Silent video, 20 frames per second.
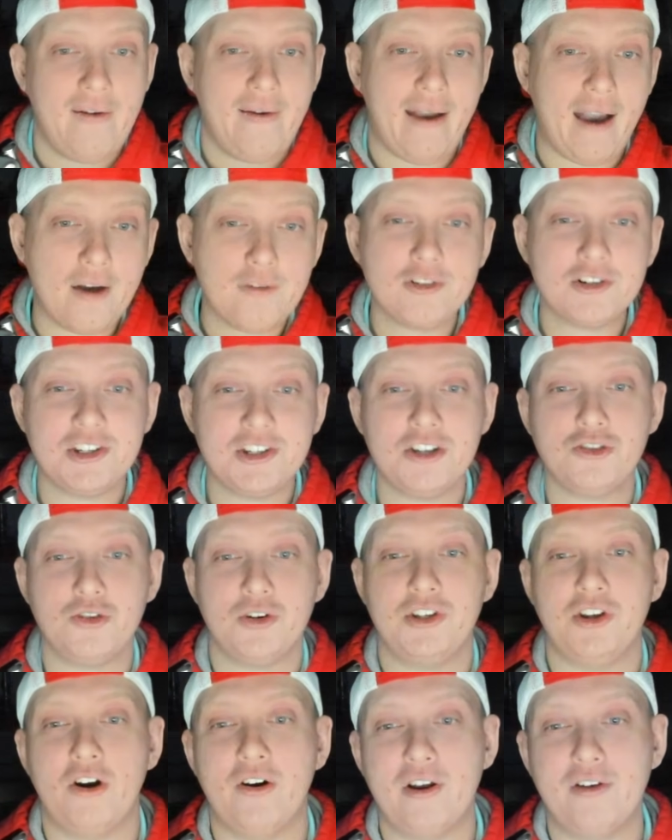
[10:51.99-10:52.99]
ever since
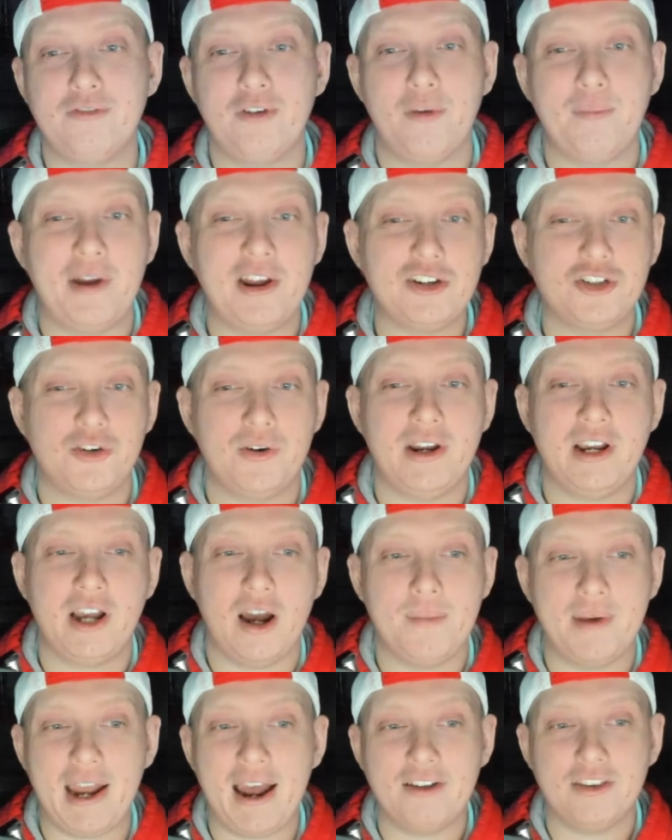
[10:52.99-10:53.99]
returning from injury
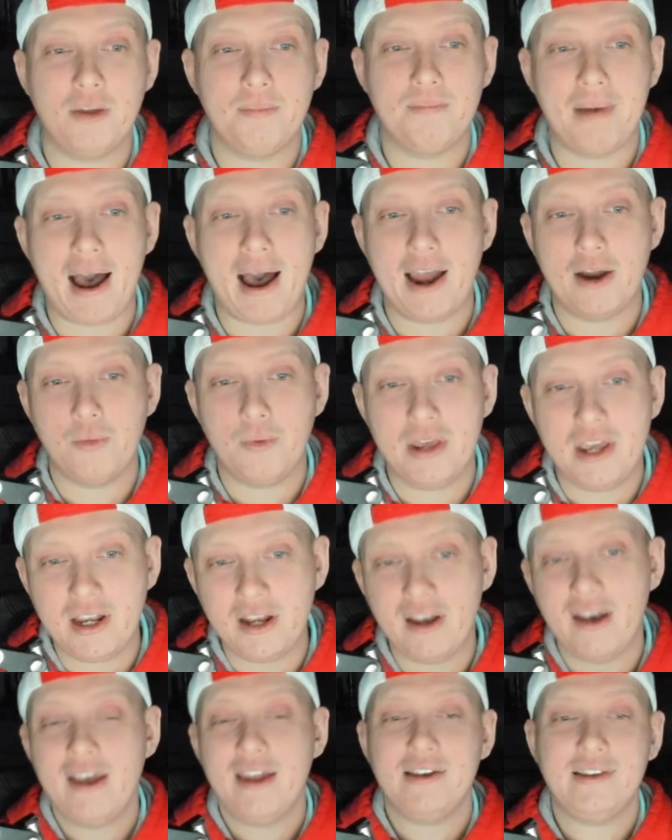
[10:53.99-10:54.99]
coming out the bye
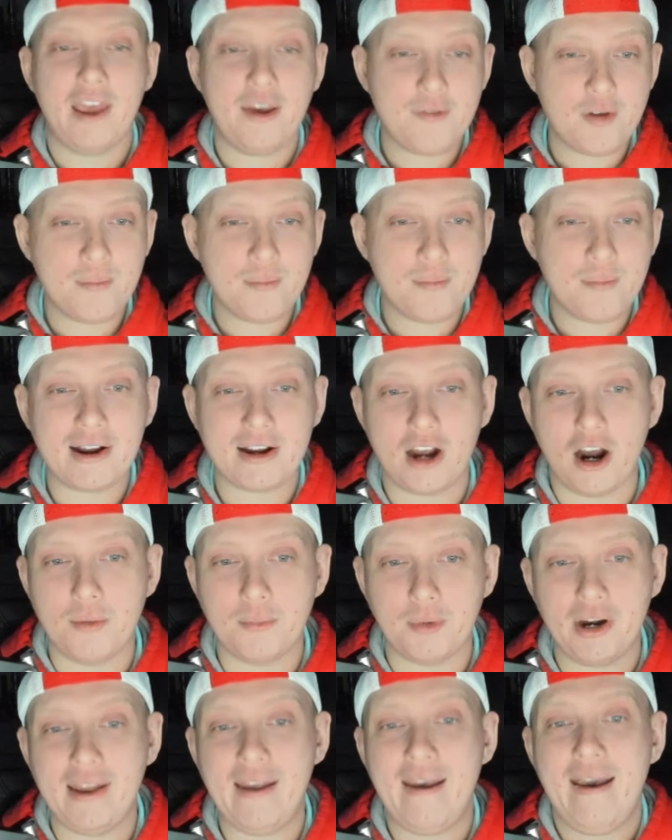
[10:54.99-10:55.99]
week, David
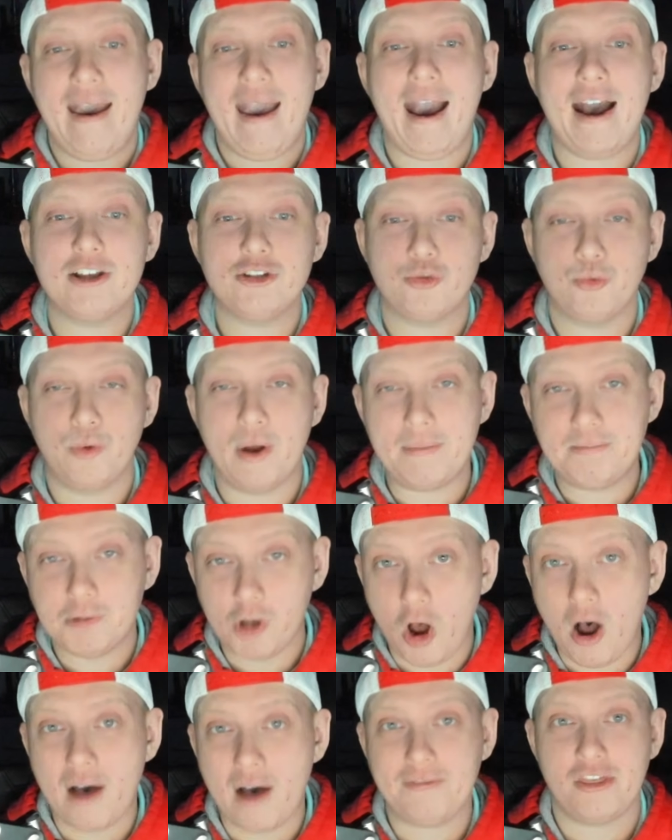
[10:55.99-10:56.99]
Montgomery has ripped
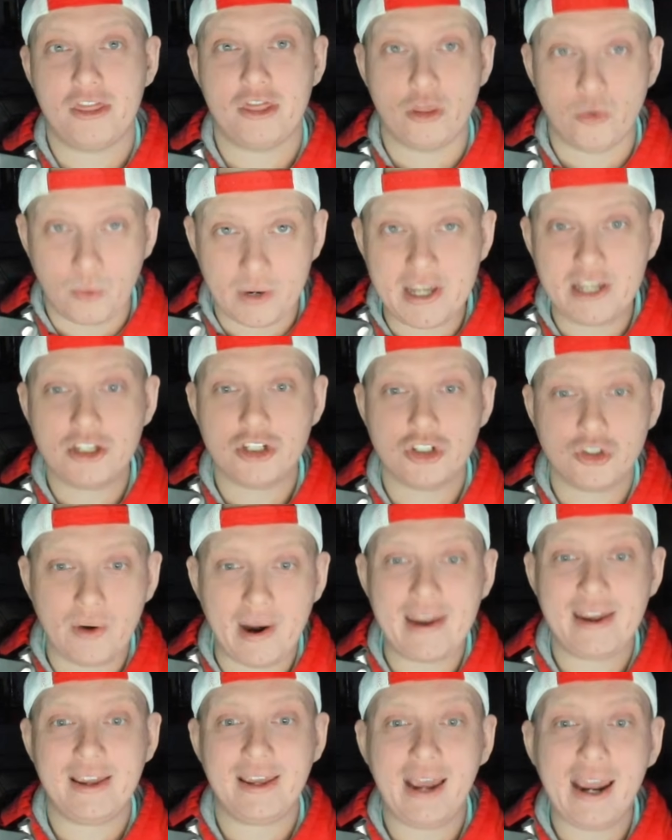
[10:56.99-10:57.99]
off 3
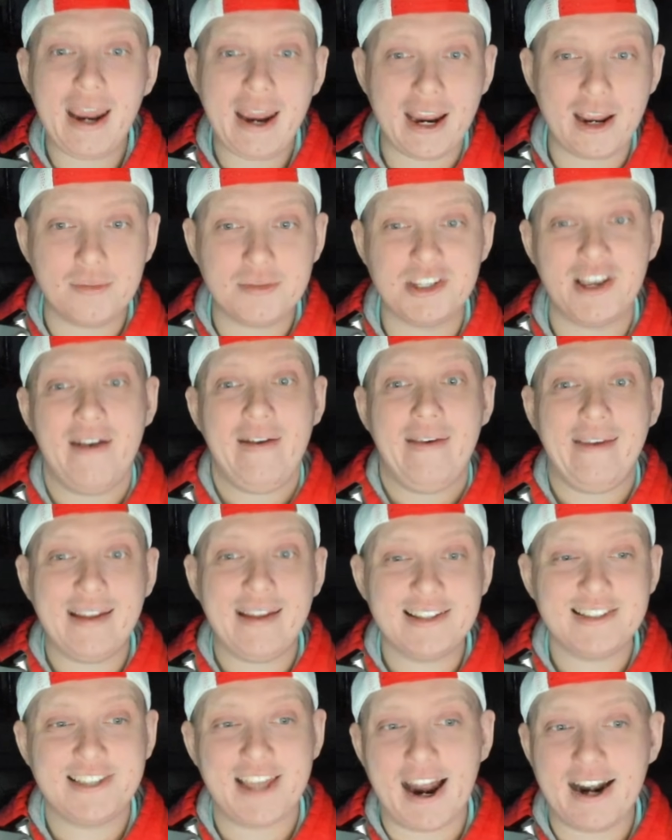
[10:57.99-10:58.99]
straight games
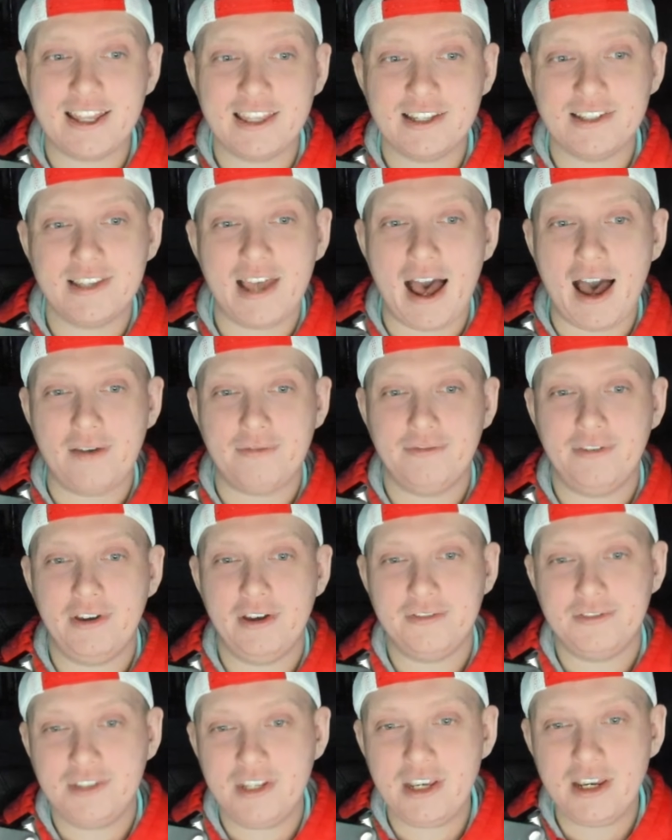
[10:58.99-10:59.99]
inside of the top
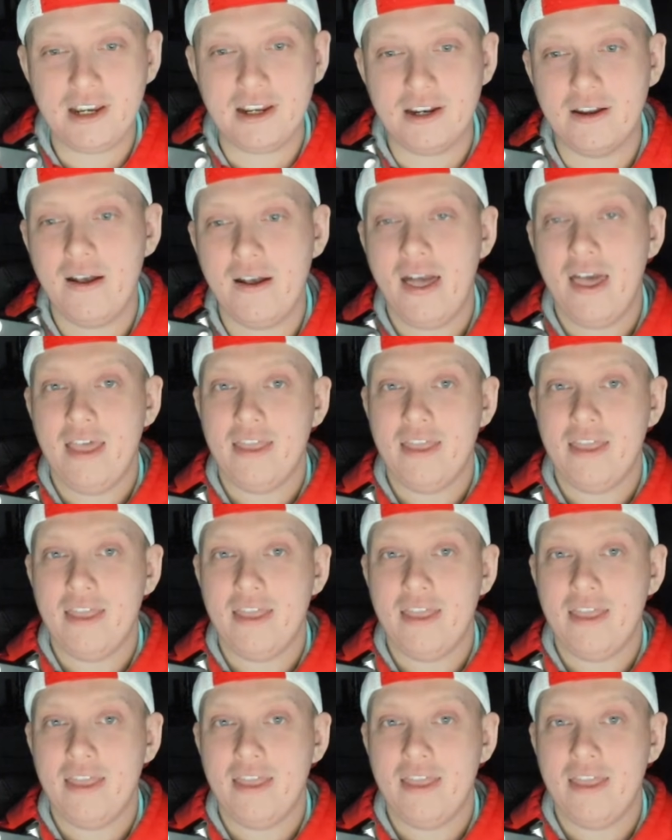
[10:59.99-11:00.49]
15.